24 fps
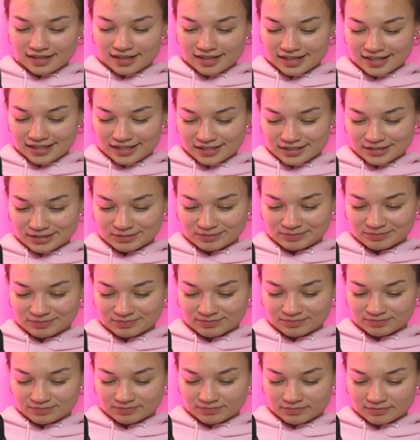
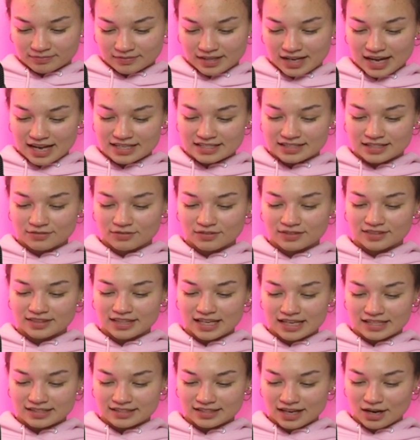It has different
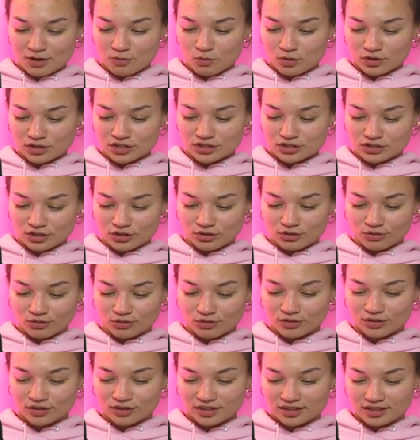things that I want to
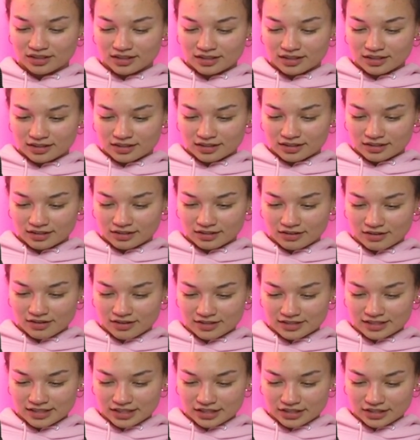do
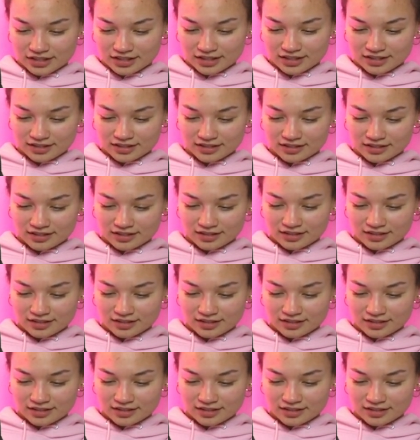on here.